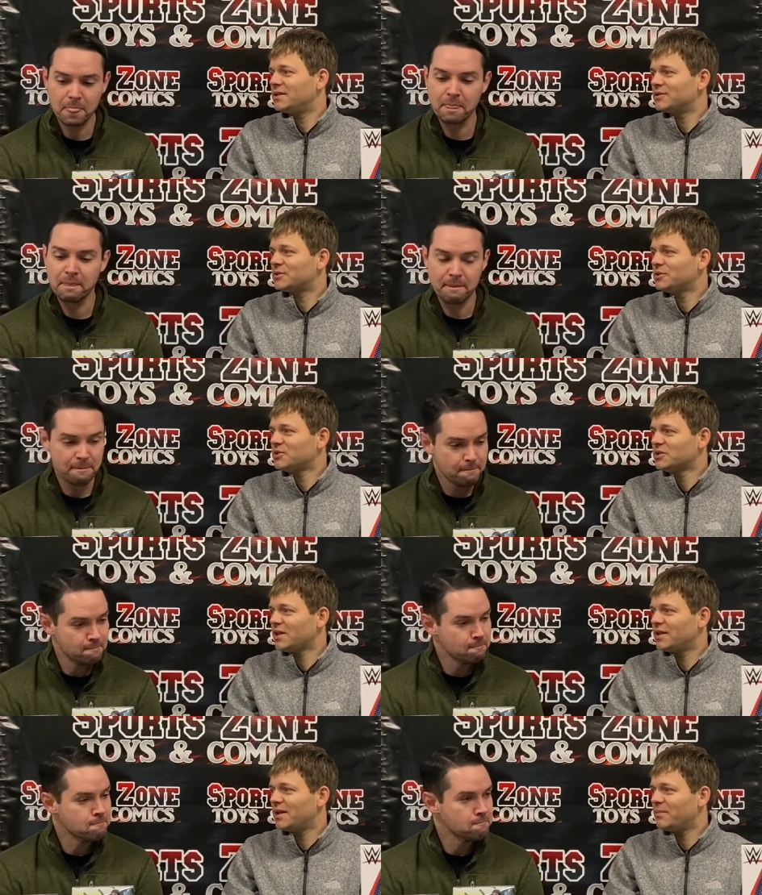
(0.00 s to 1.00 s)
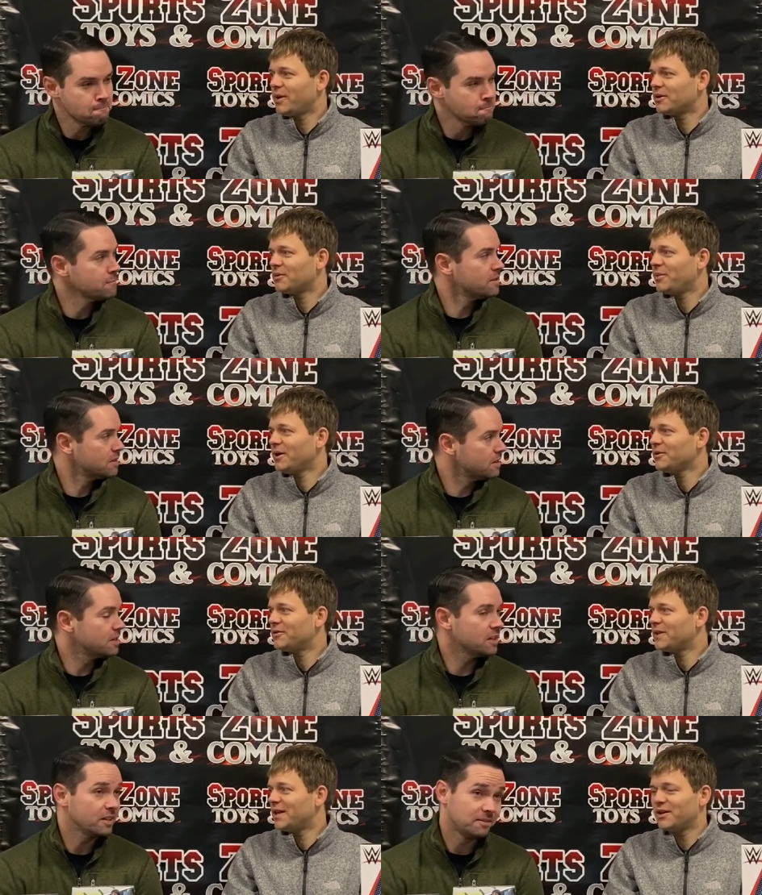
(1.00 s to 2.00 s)
Speaker 1: and so it's just going to get better and better
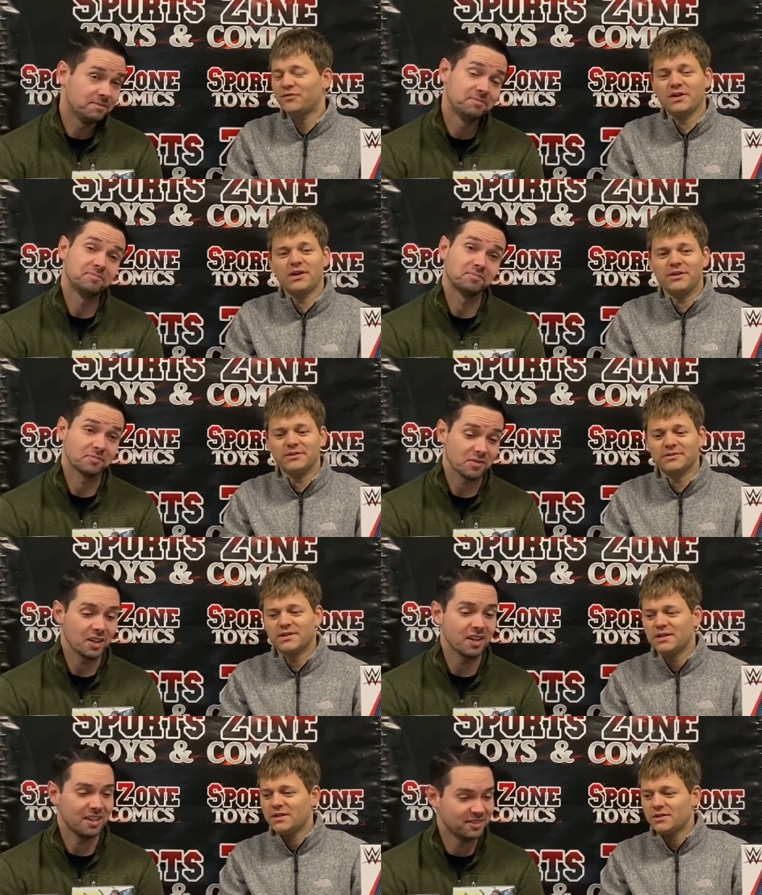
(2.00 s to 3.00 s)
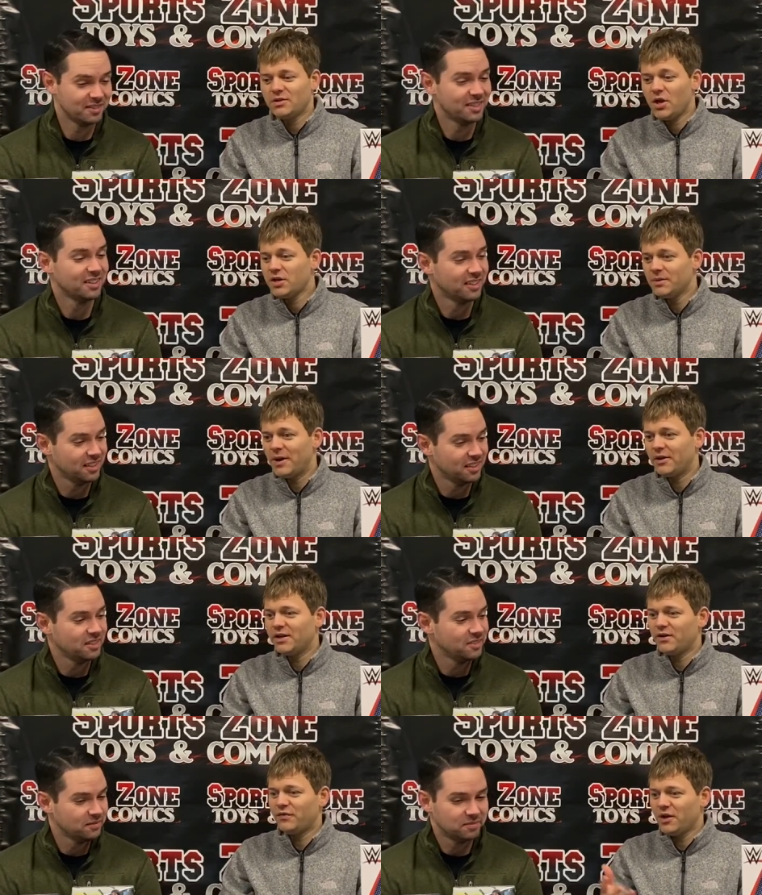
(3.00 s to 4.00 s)
yeah. in the NFL. Yeah. Talking about
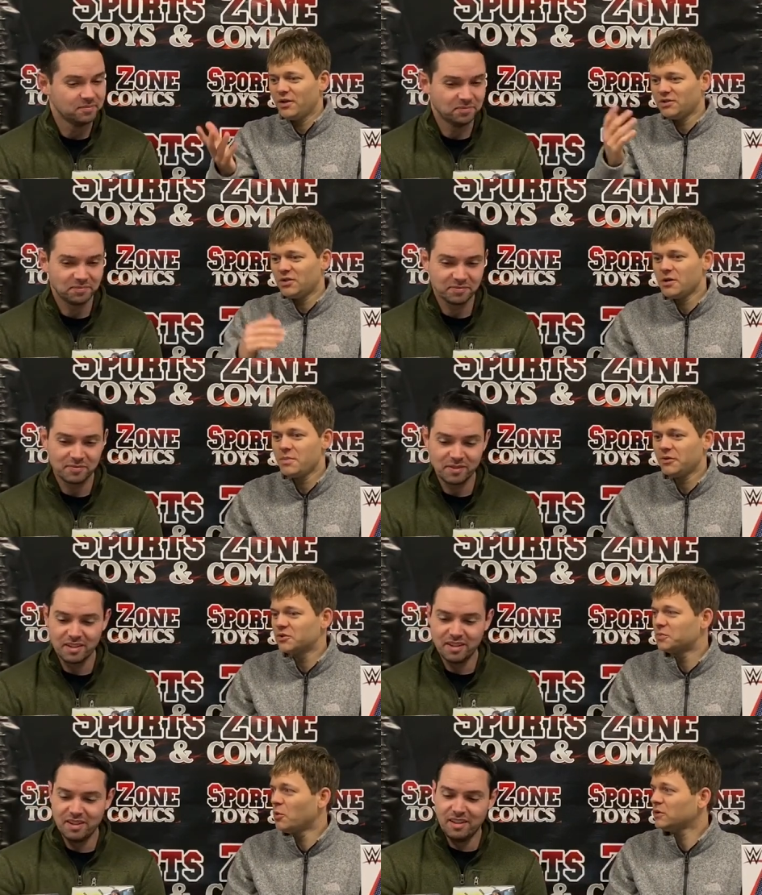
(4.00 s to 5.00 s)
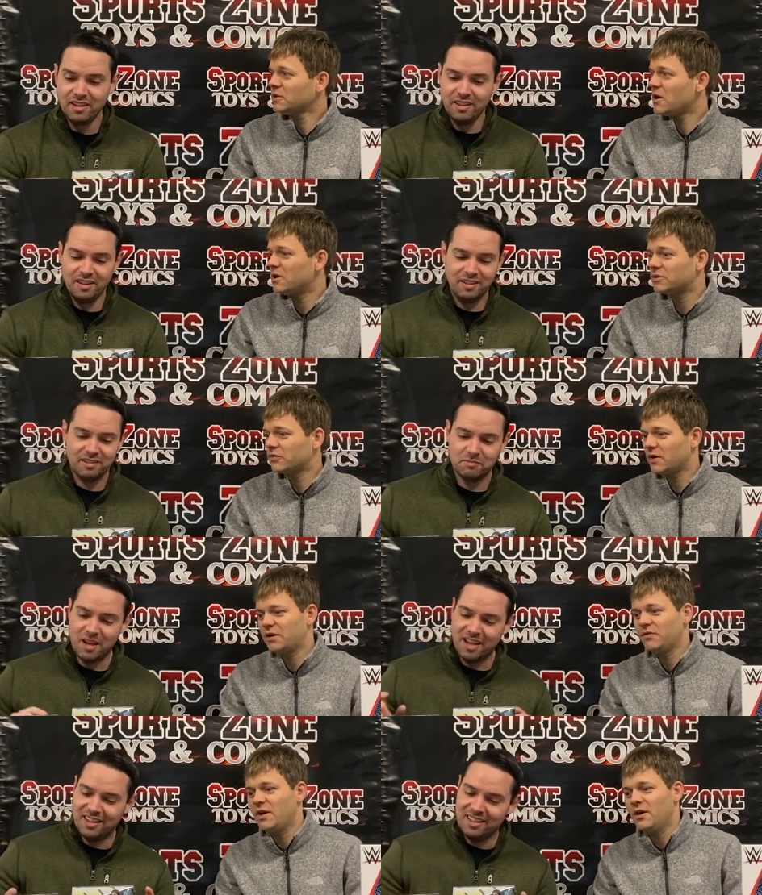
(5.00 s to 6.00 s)
NFL, let's talk about the sports cards for
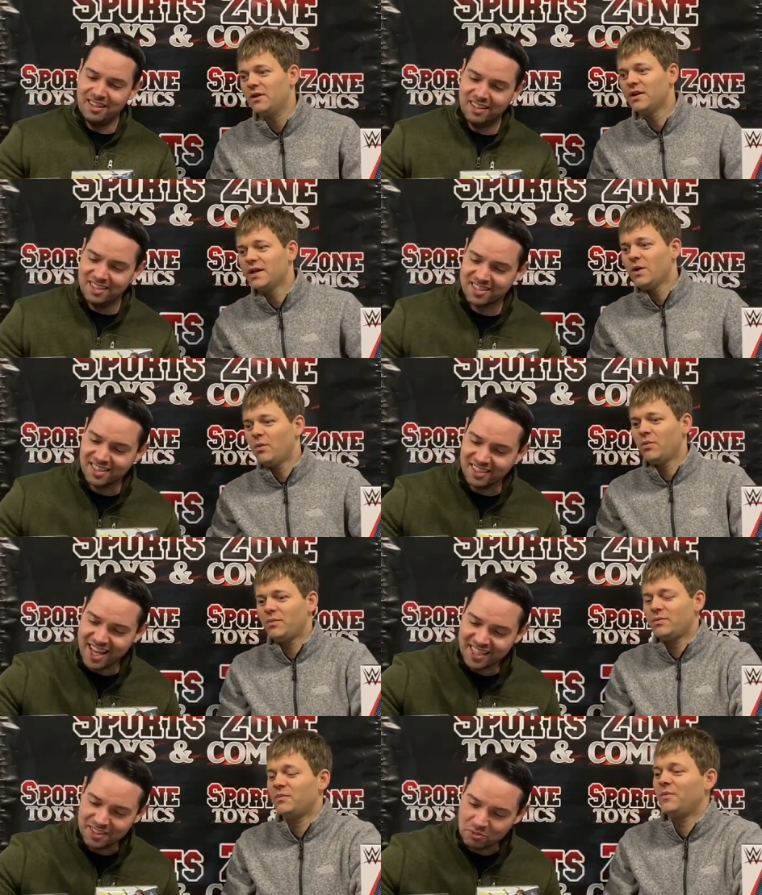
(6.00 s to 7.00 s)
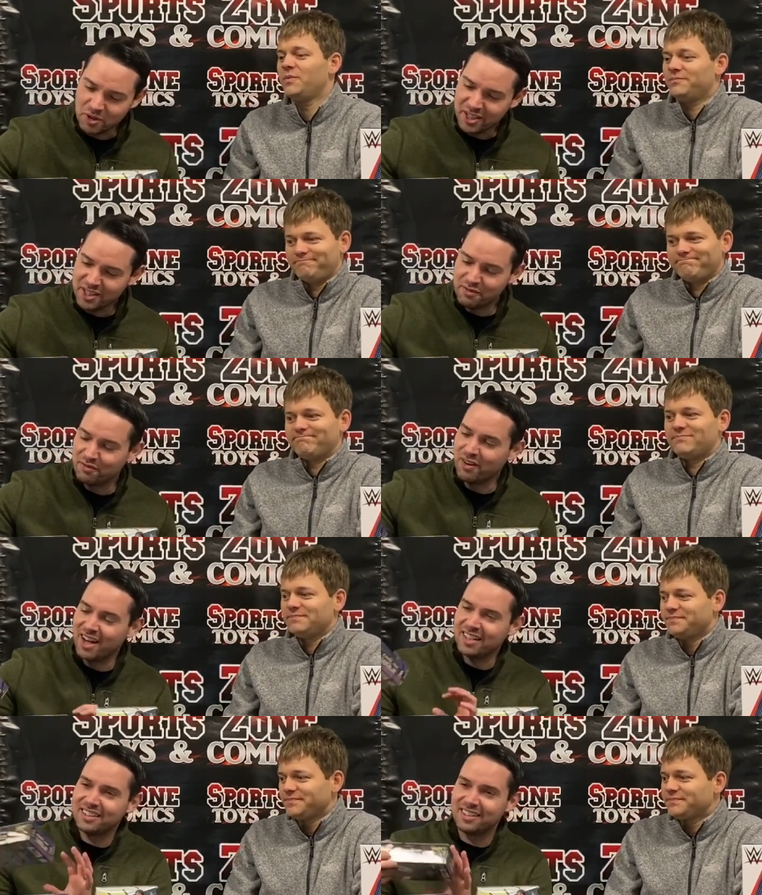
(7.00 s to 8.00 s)
Speaker 2: Man, NFL. select a really
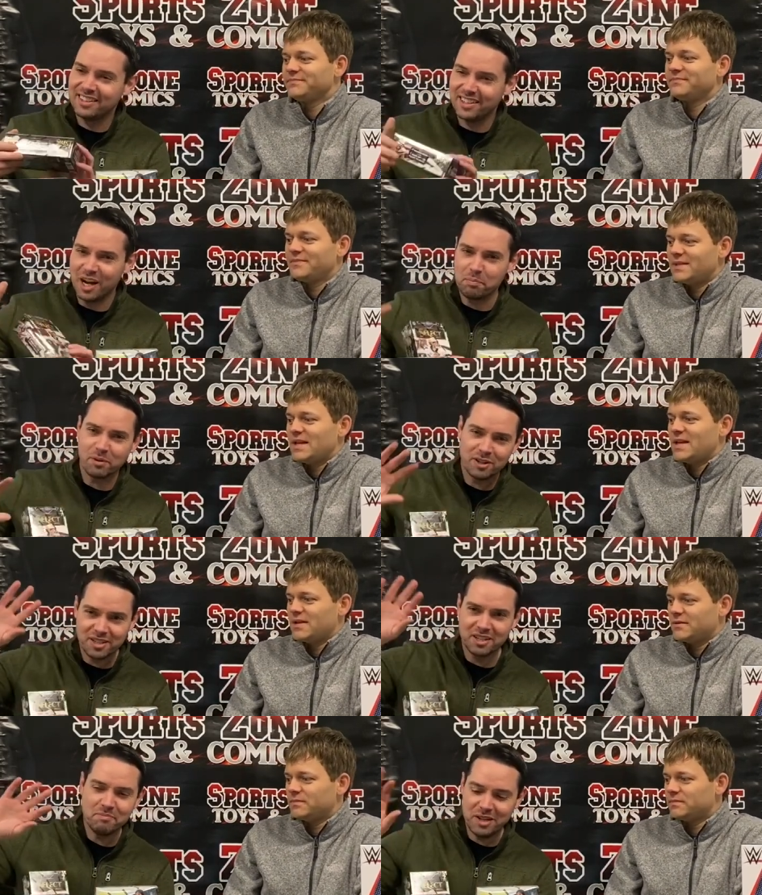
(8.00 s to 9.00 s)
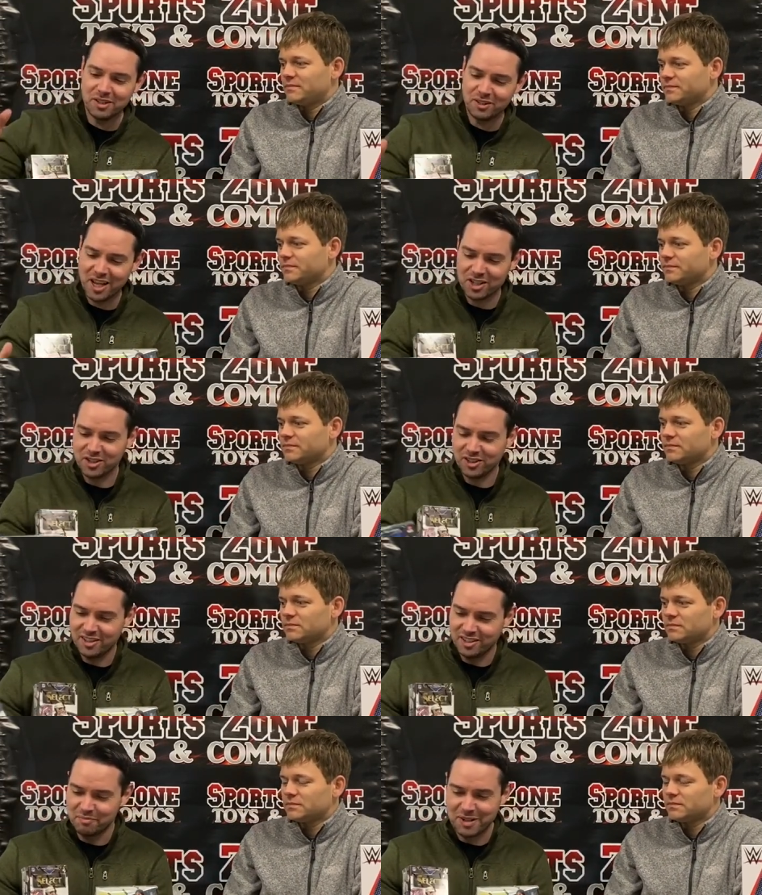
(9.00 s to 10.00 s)
fun upper to middle echelon
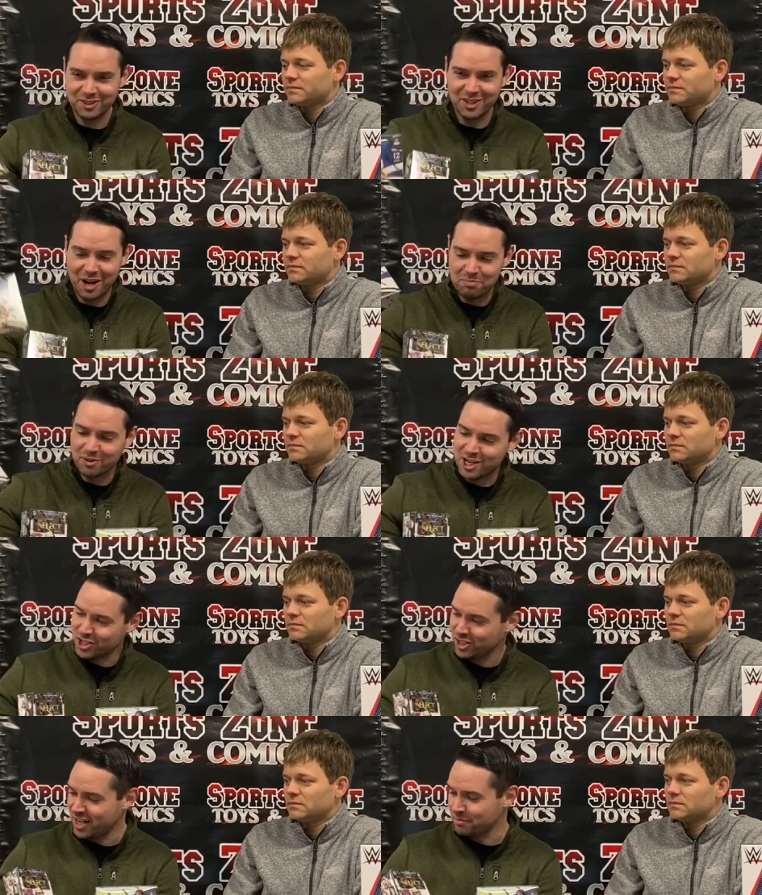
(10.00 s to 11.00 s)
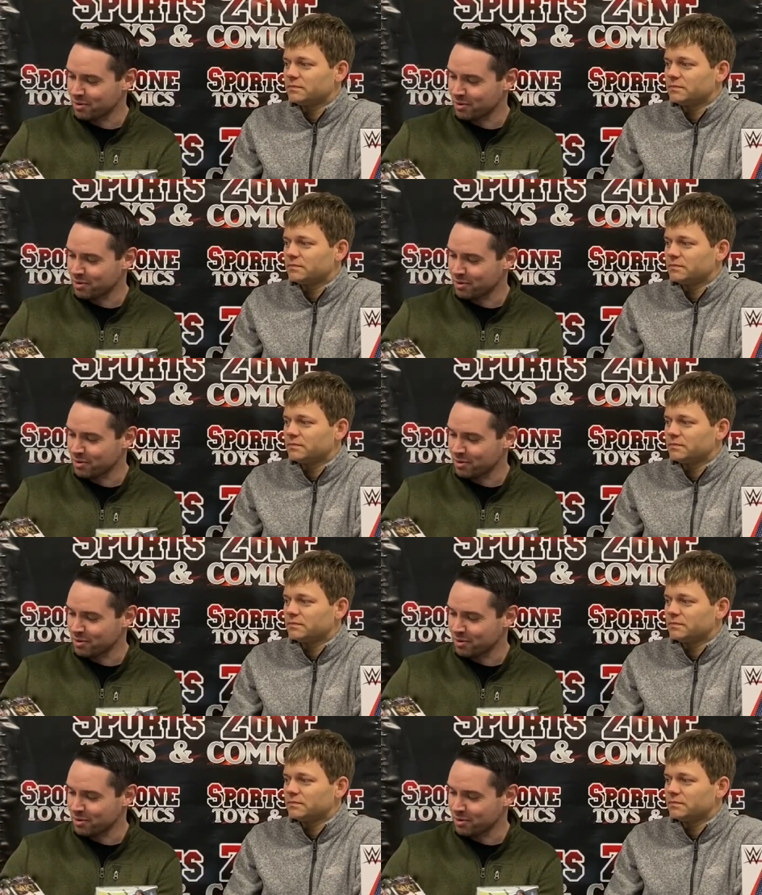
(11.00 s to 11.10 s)
or middle to upper echelon